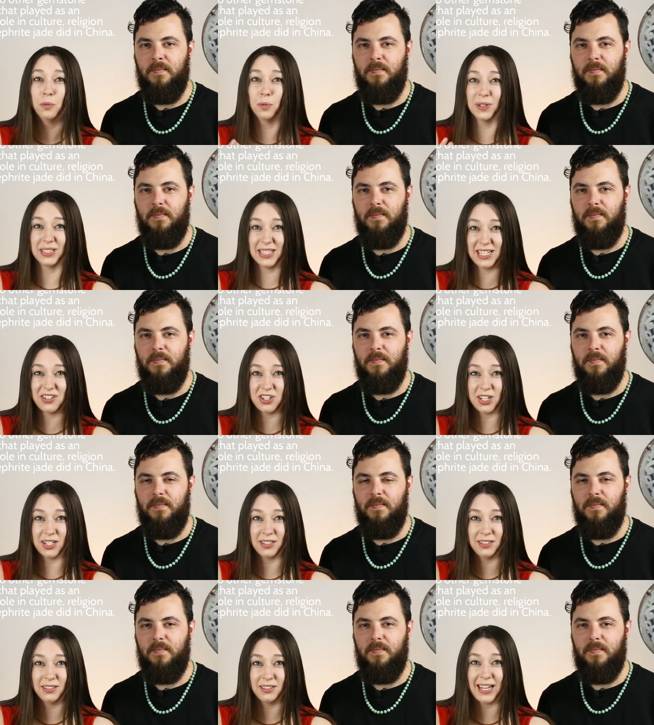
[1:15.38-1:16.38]

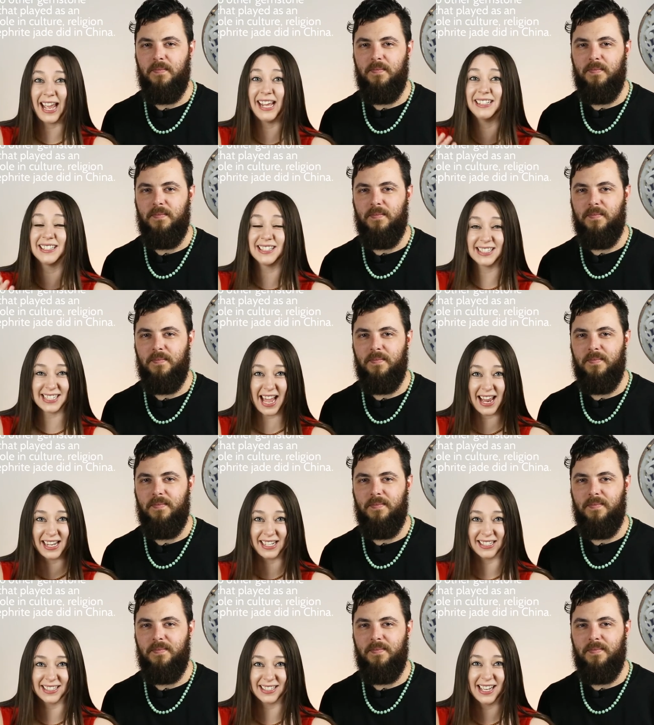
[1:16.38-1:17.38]
Speaker 1: religion, and
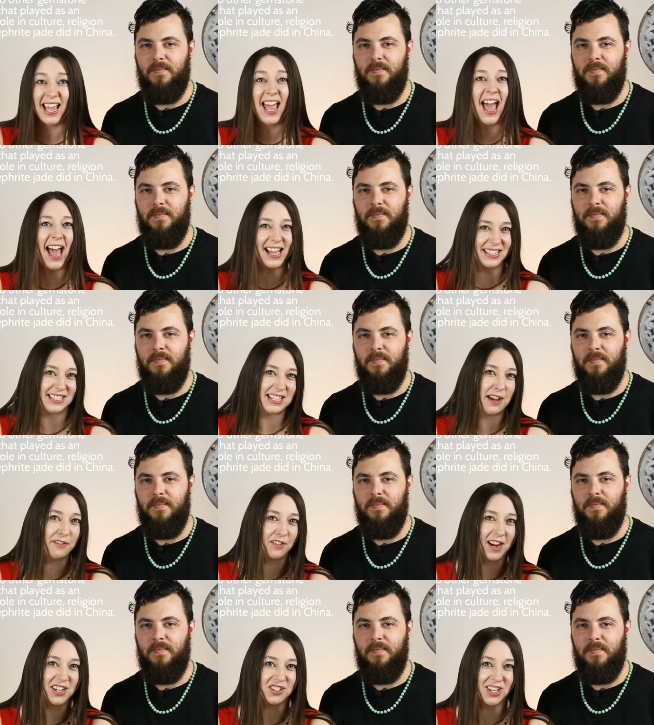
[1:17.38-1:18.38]
status as
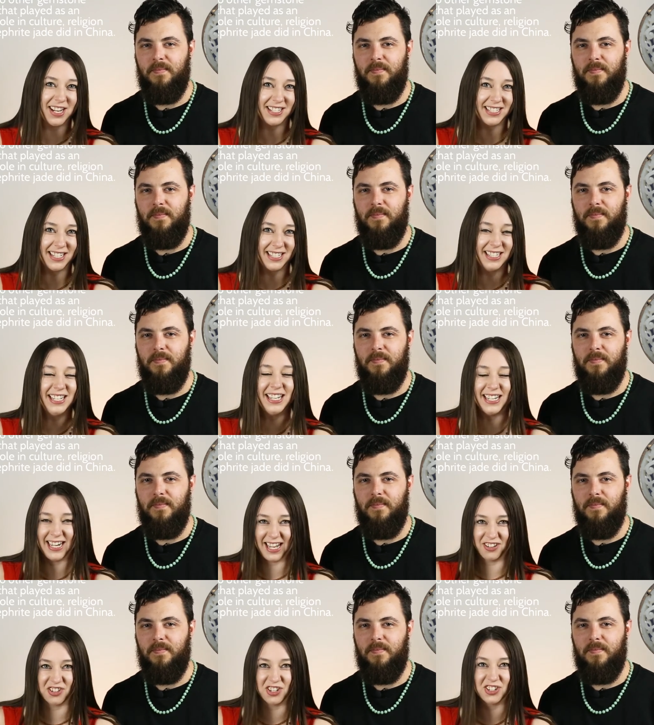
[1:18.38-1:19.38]
nephrite jade did in
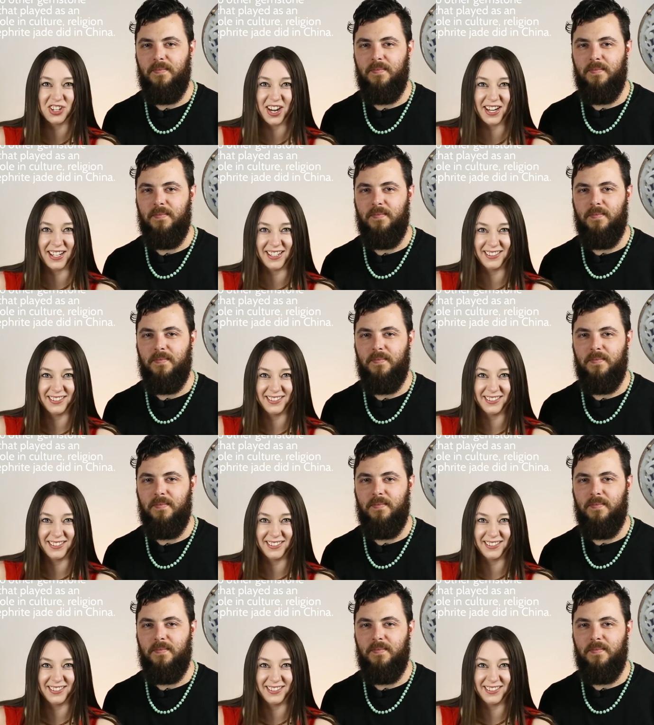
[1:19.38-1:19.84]
ancient China.